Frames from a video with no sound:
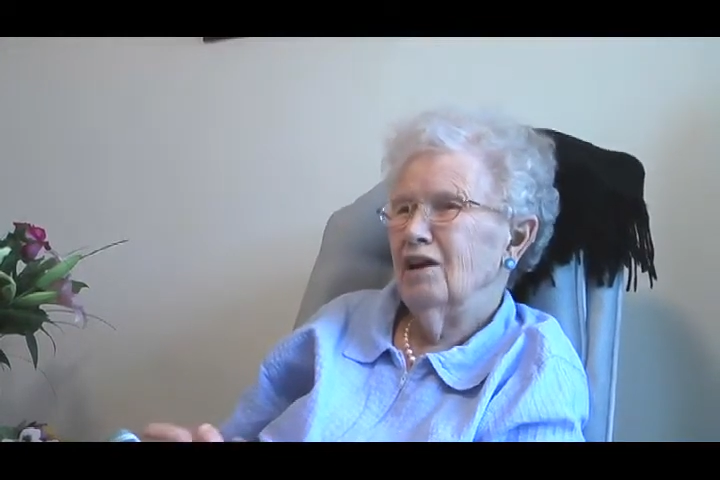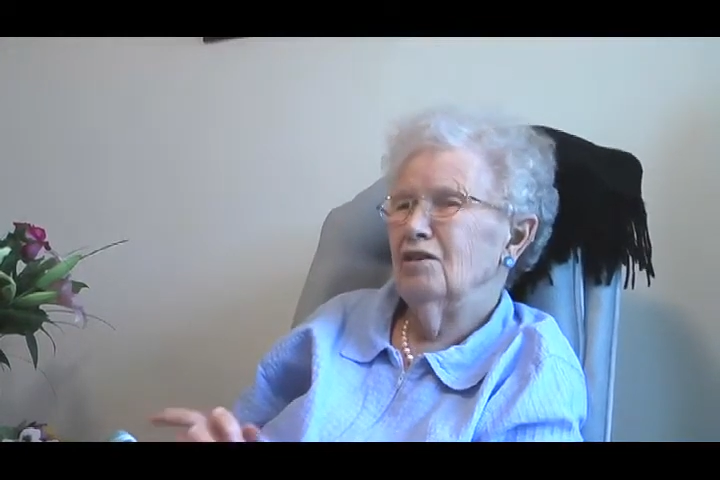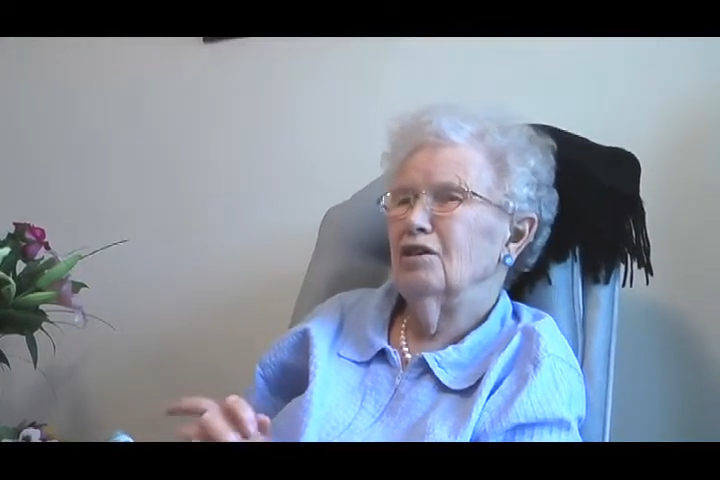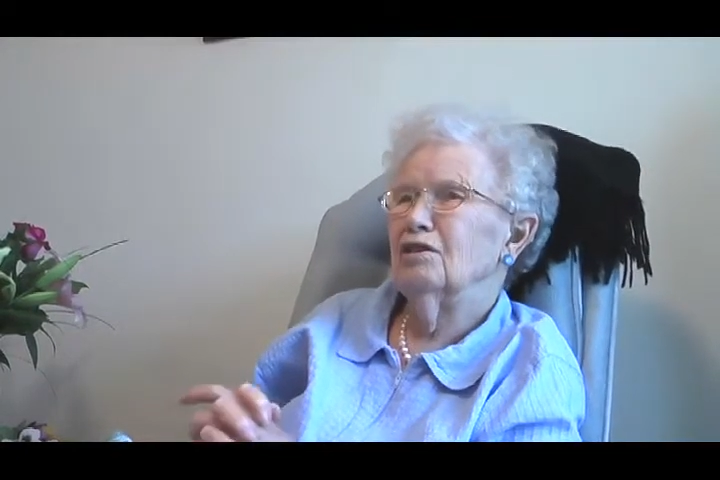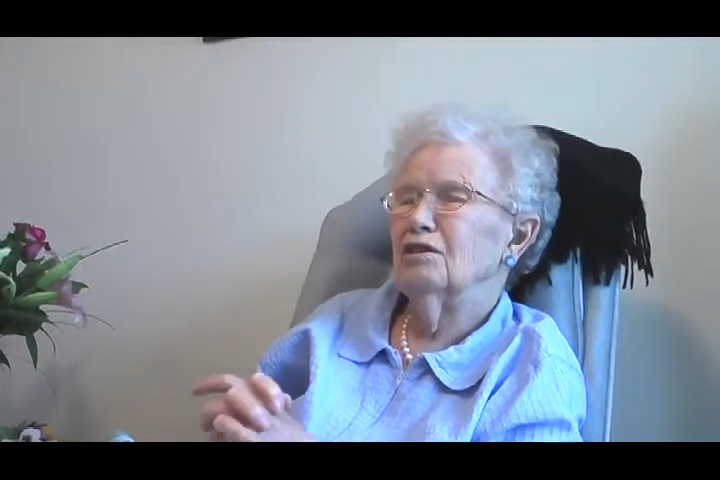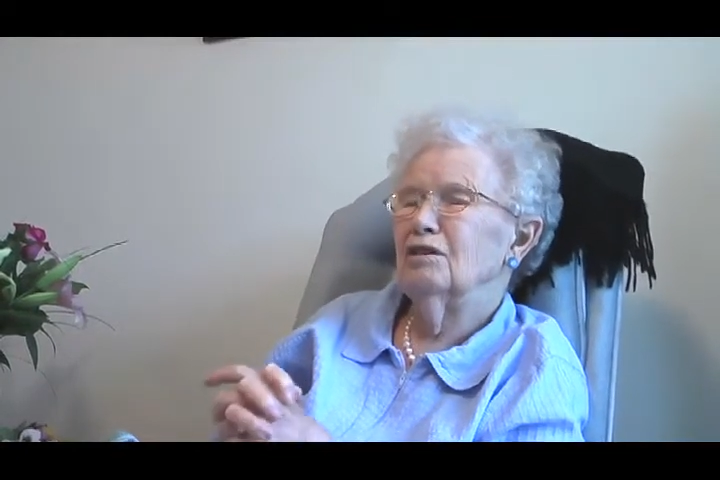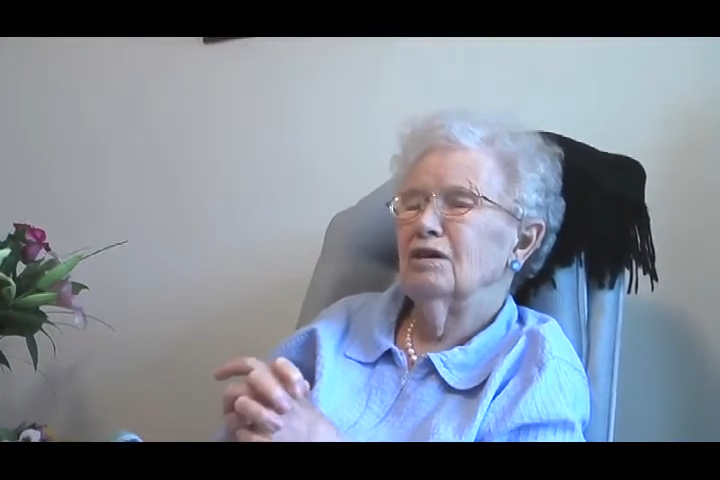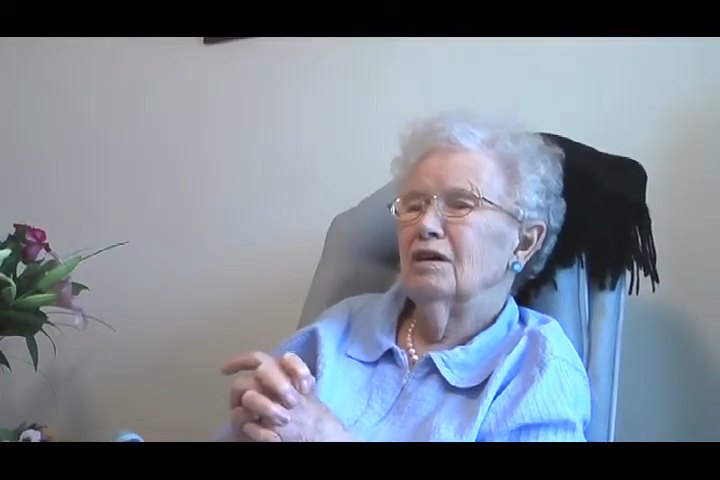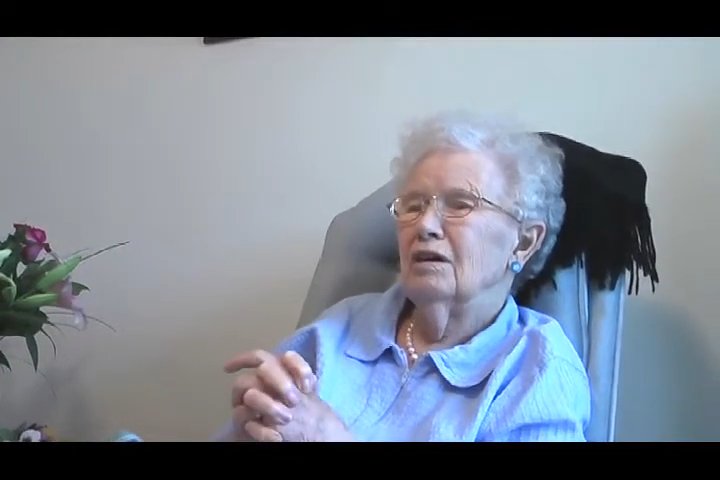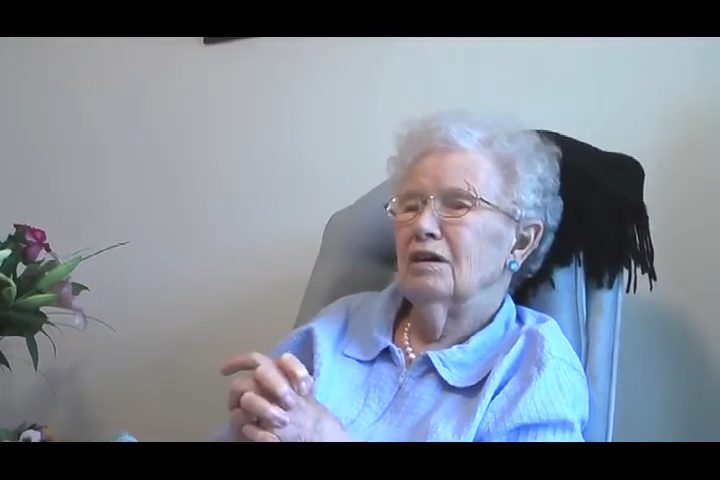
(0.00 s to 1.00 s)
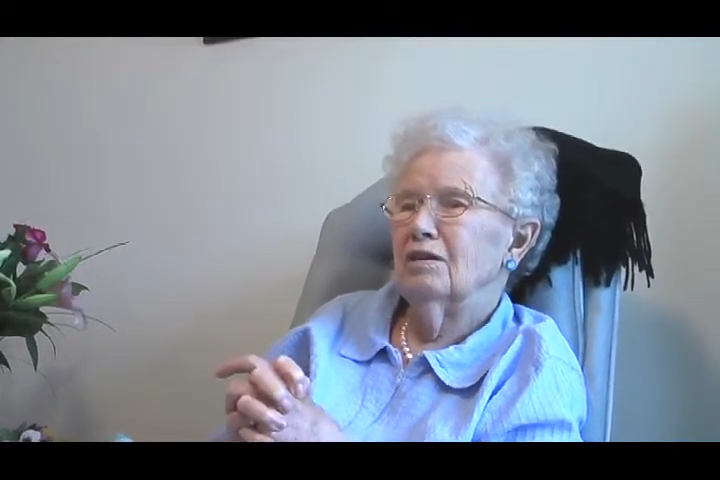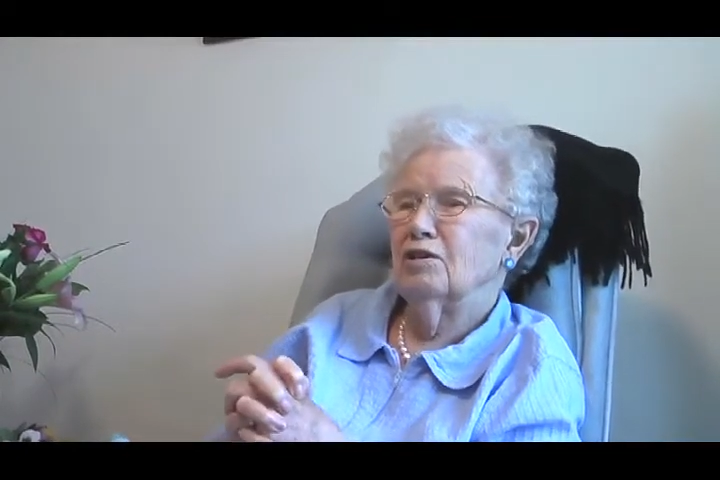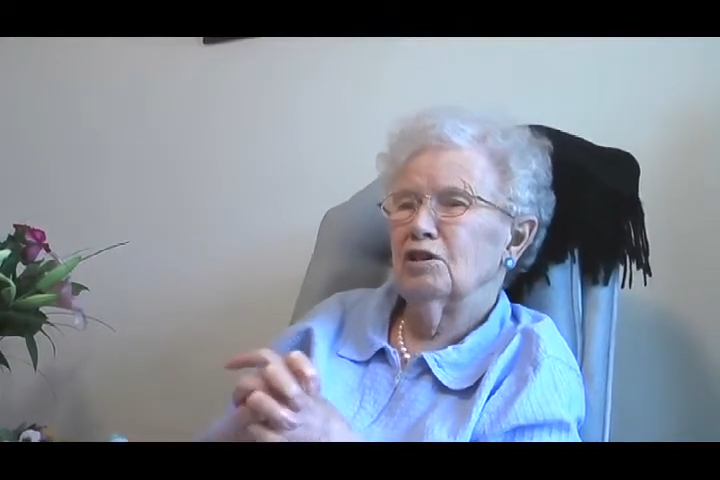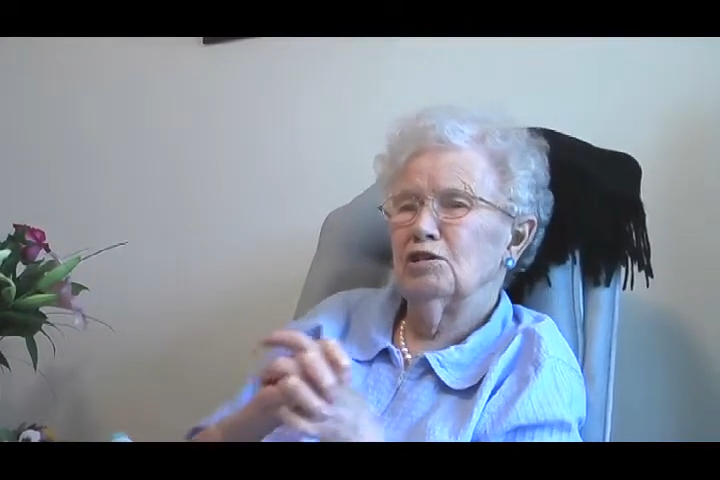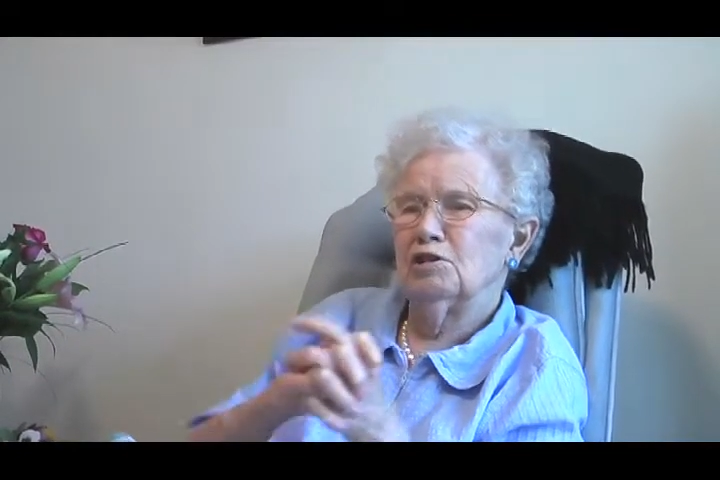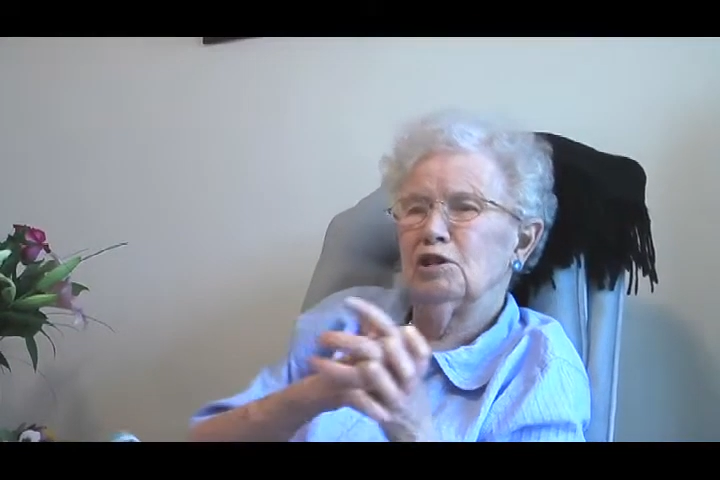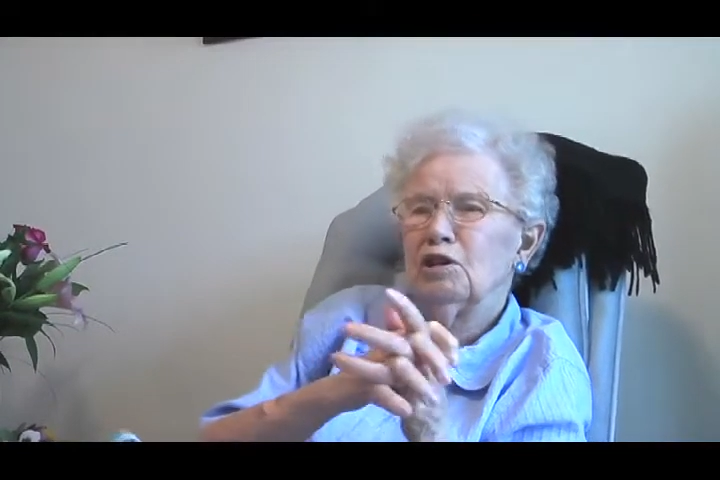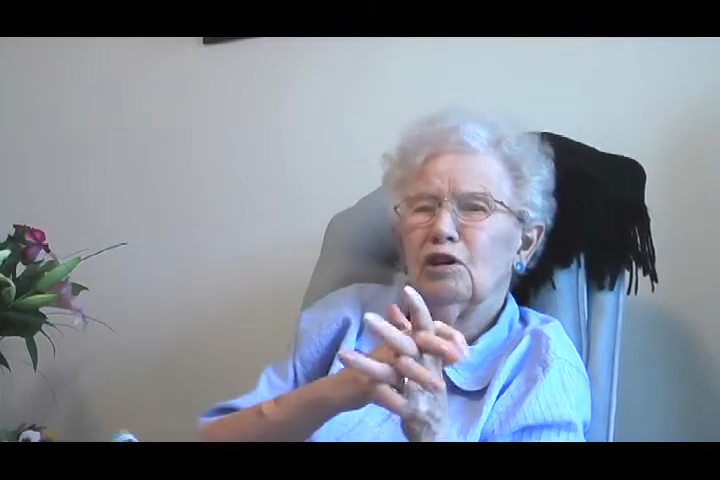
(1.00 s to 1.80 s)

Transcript: And then the kids didn't